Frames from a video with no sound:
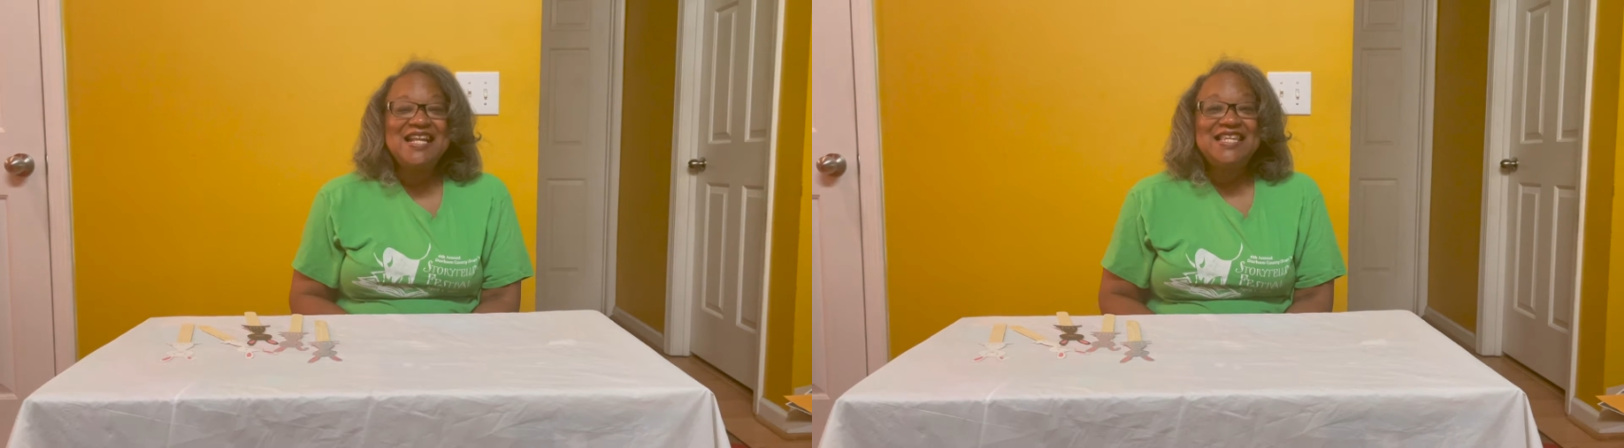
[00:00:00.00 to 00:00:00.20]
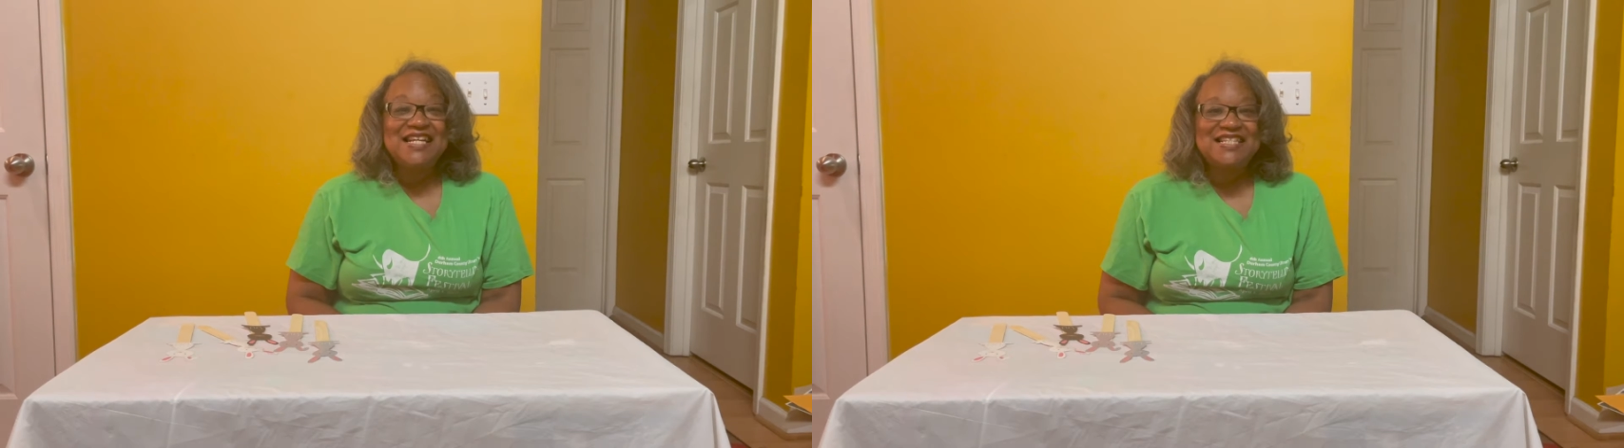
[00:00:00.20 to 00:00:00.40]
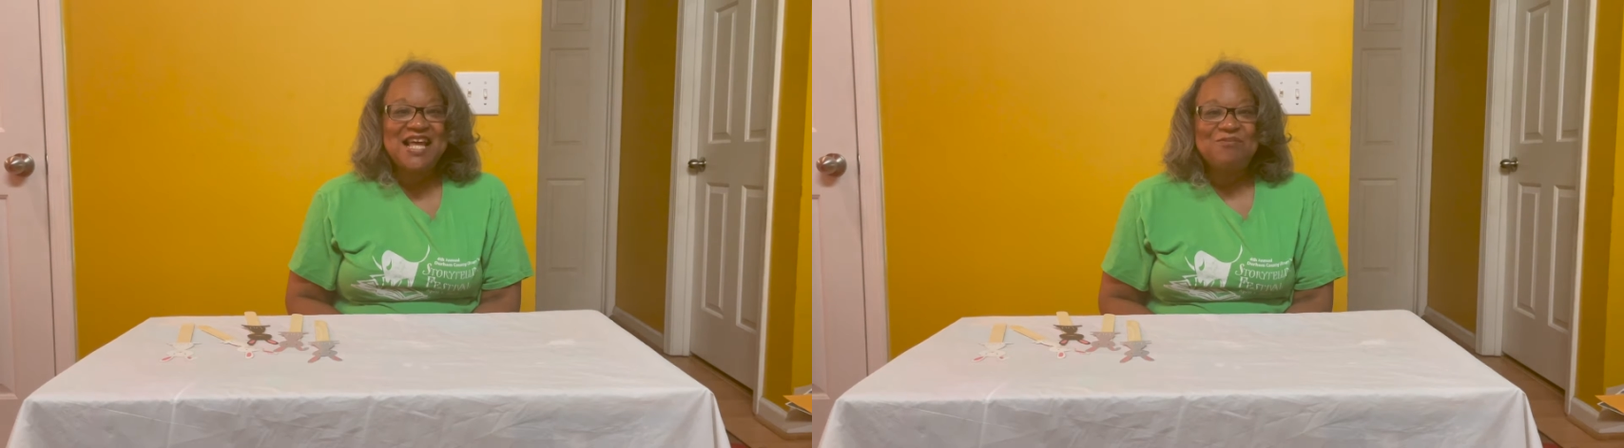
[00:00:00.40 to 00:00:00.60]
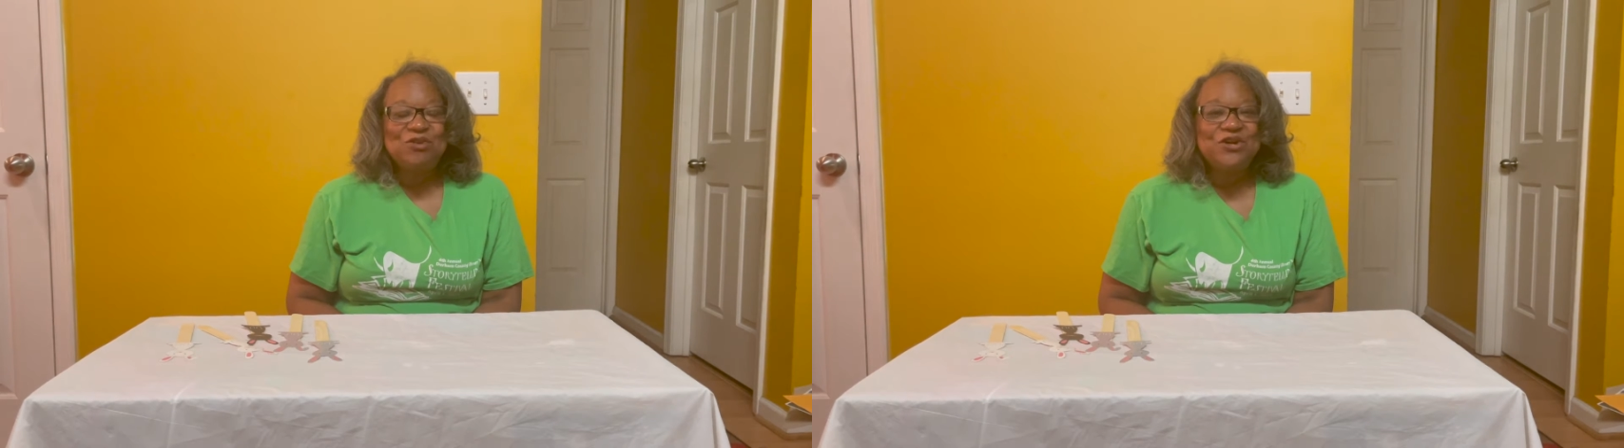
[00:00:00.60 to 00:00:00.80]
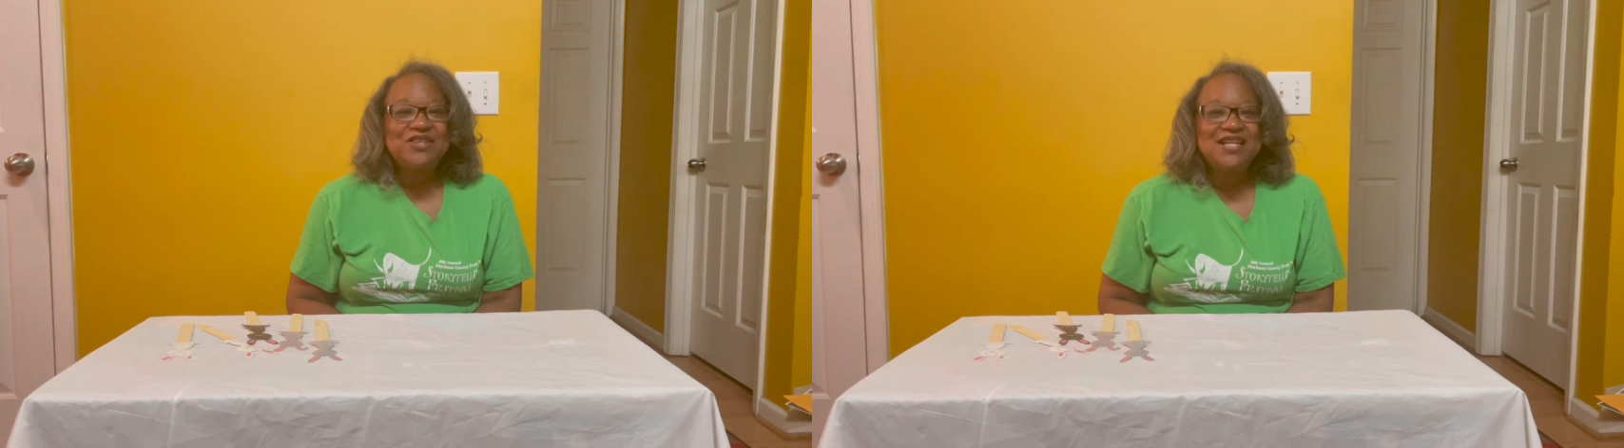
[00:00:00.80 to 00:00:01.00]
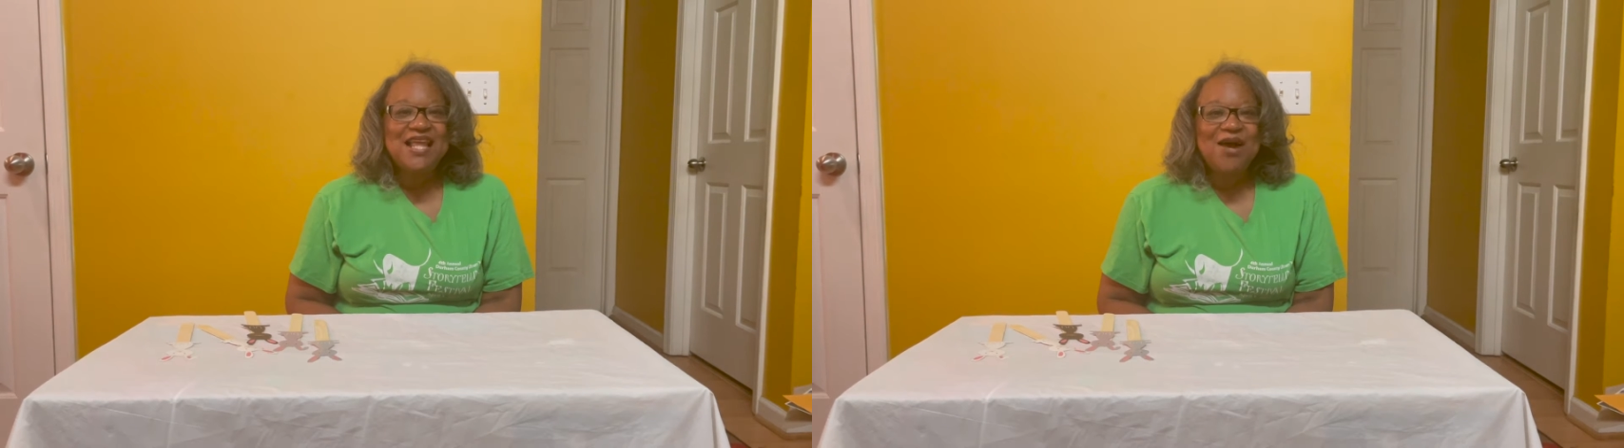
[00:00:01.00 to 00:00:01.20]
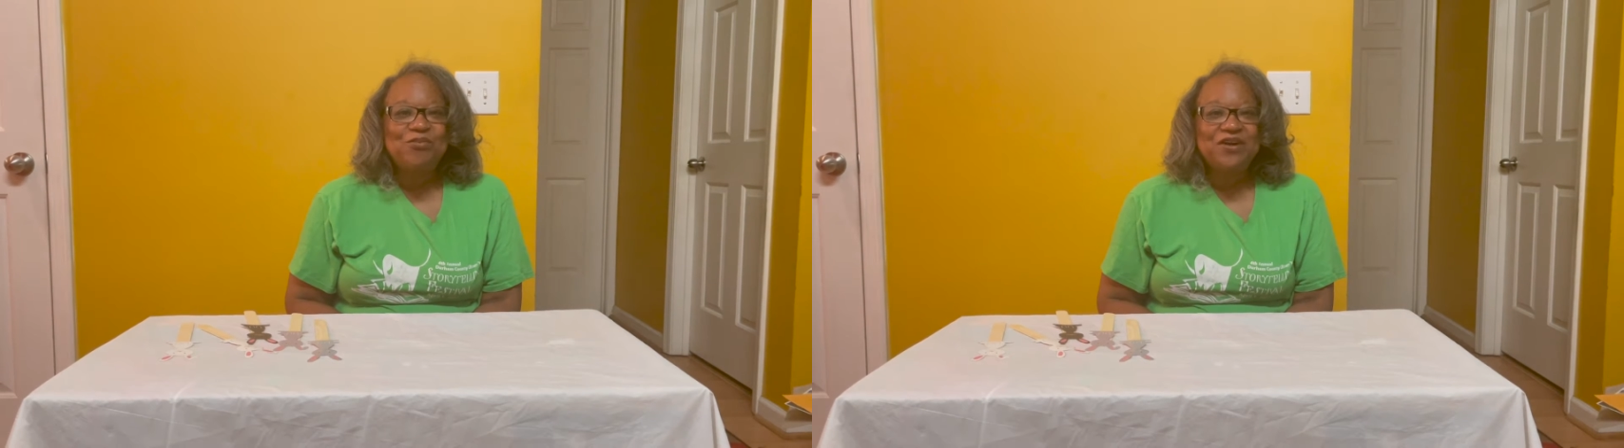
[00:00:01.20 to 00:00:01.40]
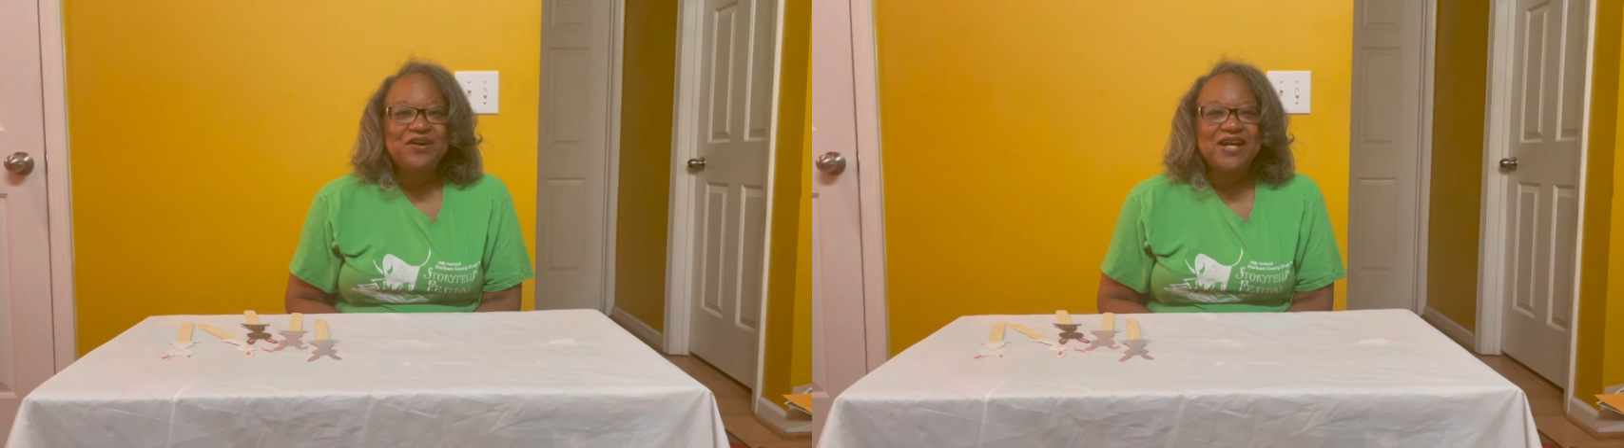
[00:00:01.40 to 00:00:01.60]
Next time you're in the
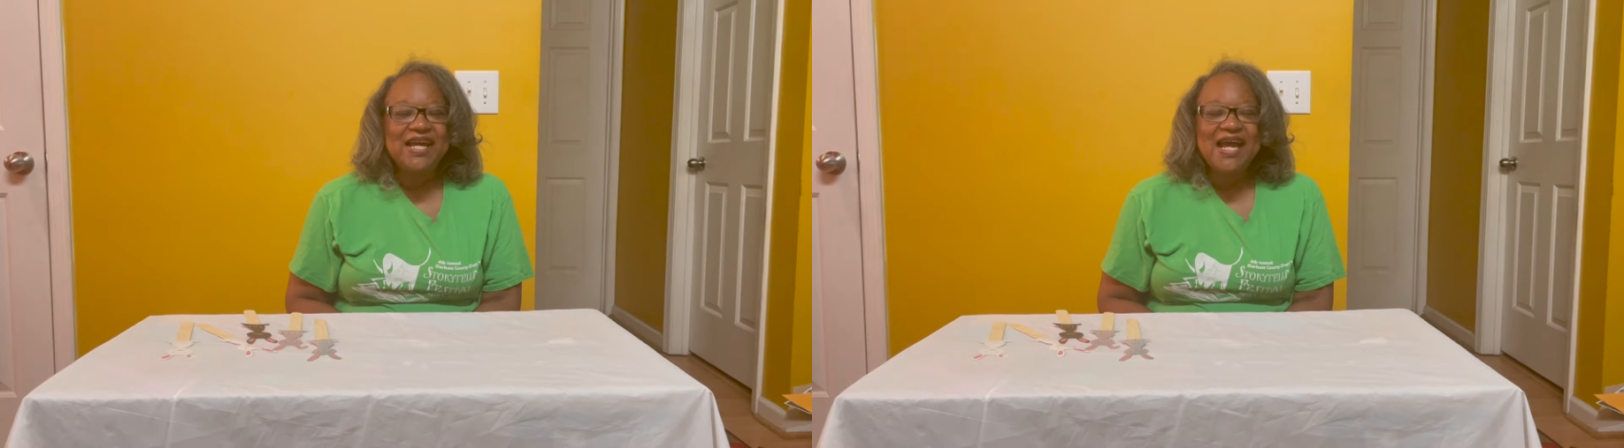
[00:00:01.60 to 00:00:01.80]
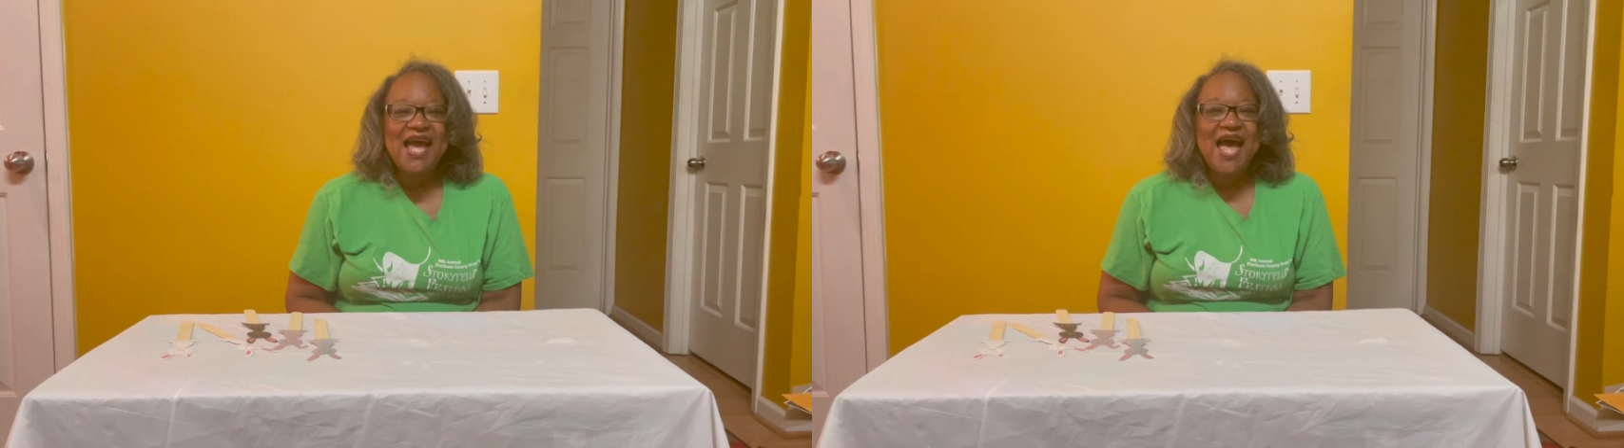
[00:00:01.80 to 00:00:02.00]
library,